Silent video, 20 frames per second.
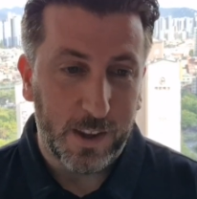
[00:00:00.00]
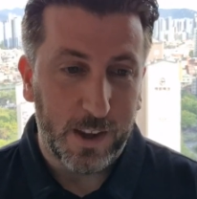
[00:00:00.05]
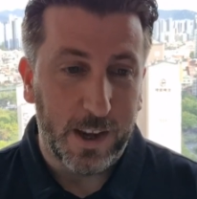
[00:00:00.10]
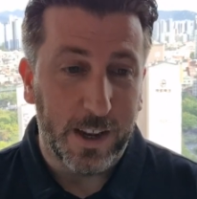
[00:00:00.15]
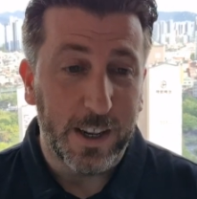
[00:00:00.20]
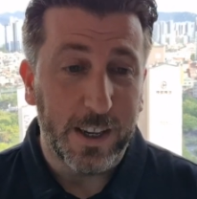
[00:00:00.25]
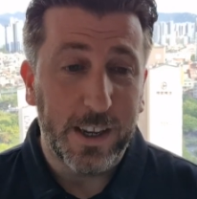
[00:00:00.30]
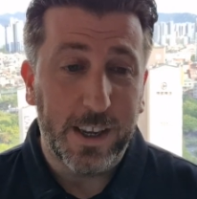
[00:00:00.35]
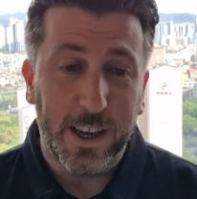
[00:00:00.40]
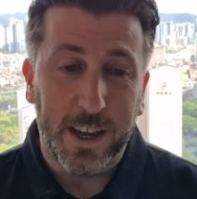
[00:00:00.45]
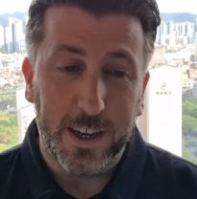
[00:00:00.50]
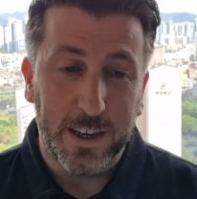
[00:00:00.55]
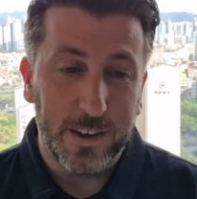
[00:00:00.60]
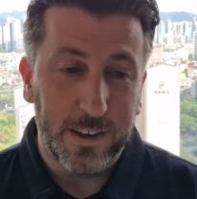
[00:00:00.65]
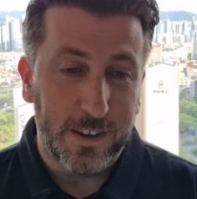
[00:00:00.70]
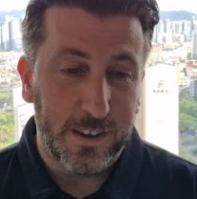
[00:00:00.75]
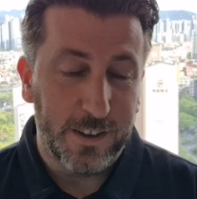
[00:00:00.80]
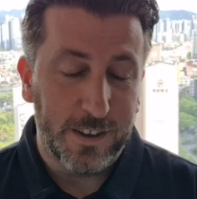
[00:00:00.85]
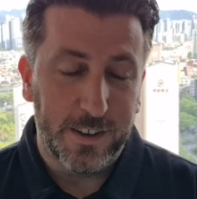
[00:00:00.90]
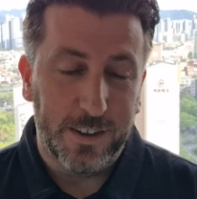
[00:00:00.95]
and
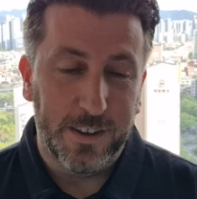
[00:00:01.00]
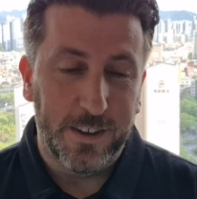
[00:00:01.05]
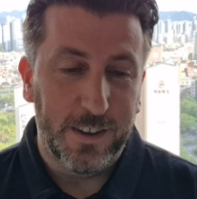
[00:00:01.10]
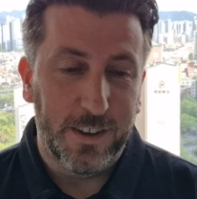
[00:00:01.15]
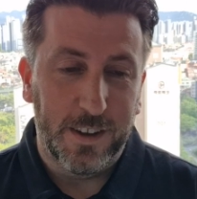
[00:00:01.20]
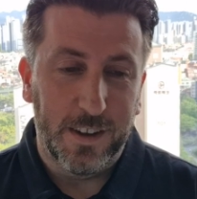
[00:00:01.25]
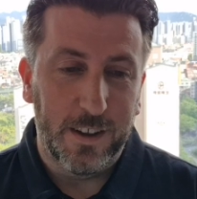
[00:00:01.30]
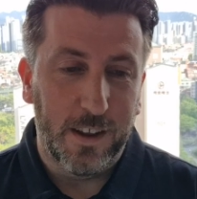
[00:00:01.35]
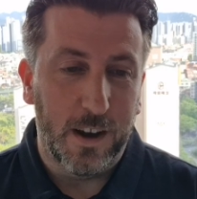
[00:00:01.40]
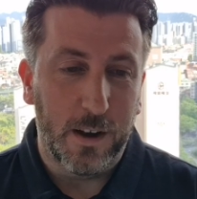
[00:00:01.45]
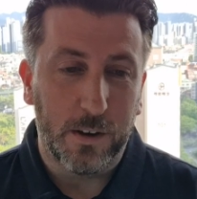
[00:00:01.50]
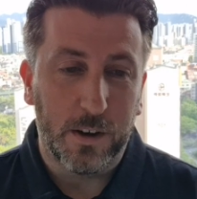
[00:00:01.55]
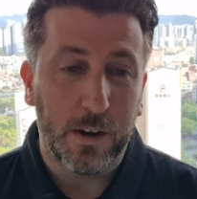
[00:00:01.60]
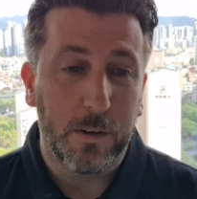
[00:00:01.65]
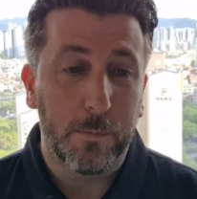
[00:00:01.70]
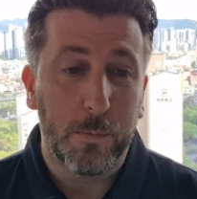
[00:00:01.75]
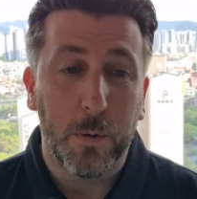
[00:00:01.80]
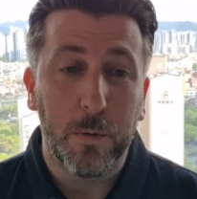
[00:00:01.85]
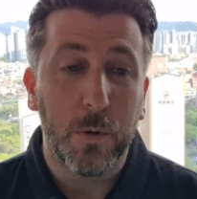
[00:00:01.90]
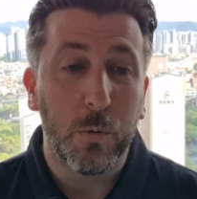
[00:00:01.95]
again I
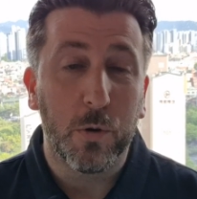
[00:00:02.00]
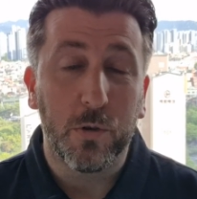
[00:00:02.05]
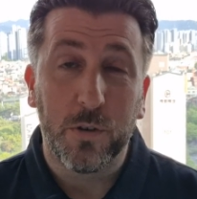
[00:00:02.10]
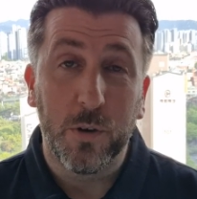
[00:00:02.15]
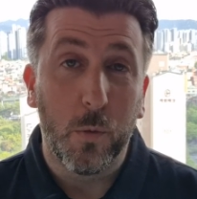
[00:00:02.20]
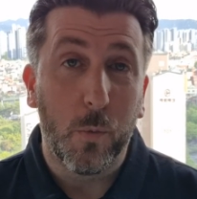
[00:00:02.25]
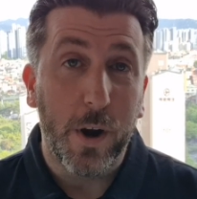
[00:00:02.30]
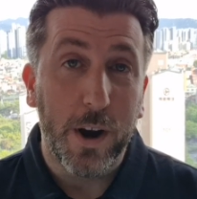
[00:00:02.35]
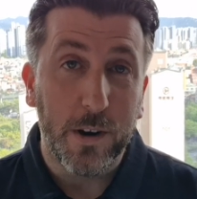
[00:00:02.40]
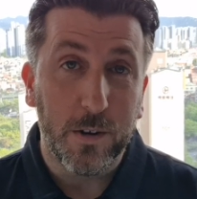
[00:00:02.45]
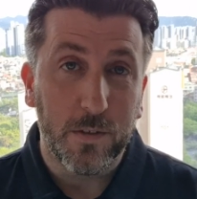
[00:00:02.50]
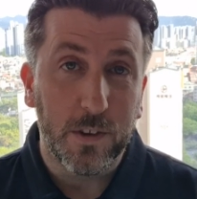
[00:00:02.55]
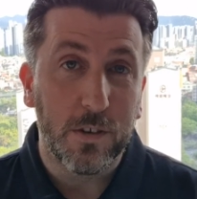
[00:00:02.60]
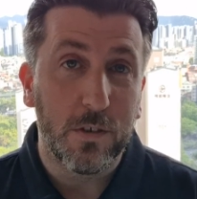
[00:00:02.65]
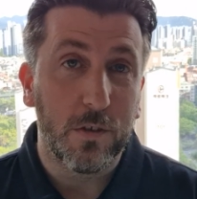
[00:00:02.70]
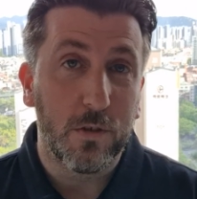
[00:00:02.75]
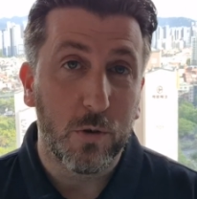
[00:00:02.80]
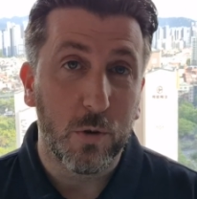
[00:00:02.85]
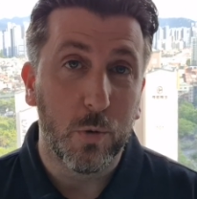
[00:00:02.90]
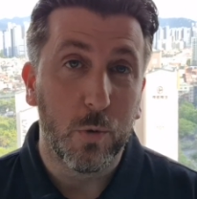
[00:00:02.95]
probably wasn't aware of
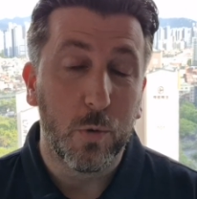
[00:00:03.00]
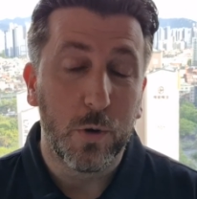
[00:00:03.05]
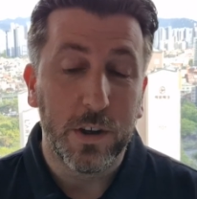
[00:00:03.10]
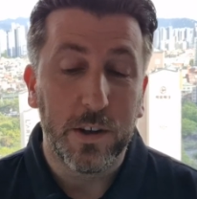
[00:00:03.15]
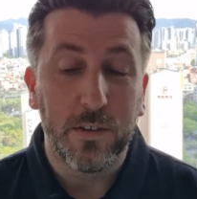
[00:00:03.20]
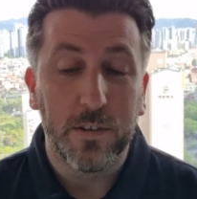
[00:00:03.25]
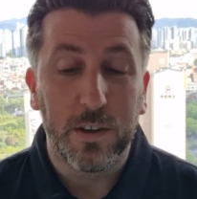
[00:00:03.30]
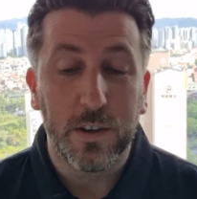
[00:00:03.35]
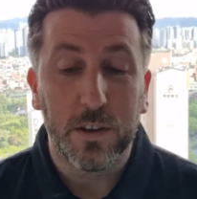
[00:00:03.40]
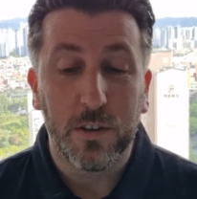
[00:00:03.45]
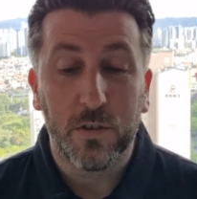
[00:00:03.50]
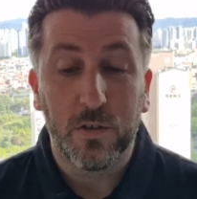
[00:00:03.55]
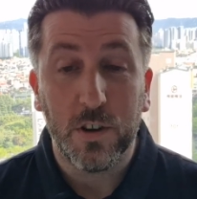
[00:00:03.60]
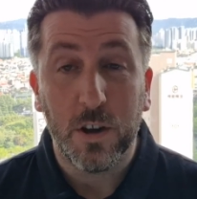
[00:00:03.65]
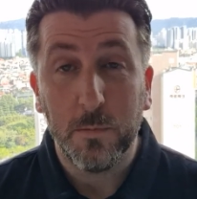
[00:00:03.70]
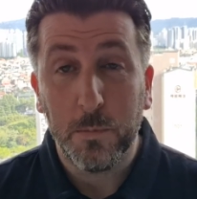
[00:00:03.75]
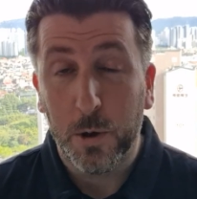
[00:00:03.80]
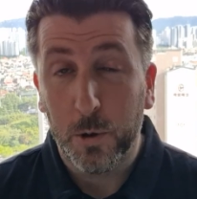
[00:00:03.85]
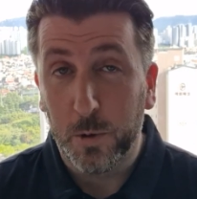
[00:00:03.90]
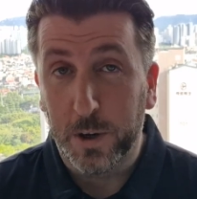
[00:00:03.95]
this at all, is that
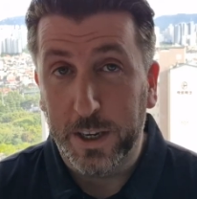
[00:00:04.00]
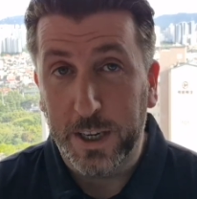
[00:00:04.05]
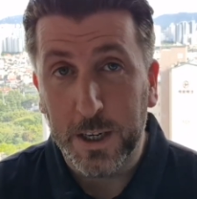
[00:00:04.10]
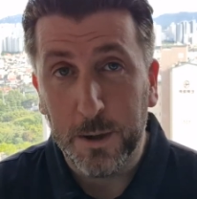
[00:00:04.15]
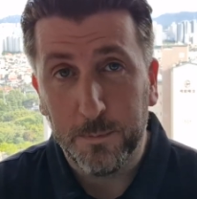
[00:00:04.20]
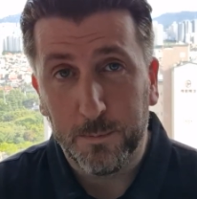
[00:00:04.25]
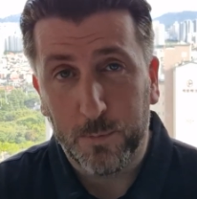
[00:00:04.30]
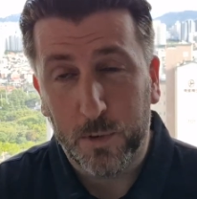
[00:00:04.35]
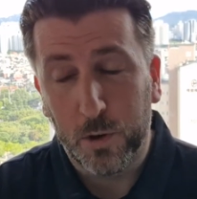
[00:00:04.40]
Mo Lee,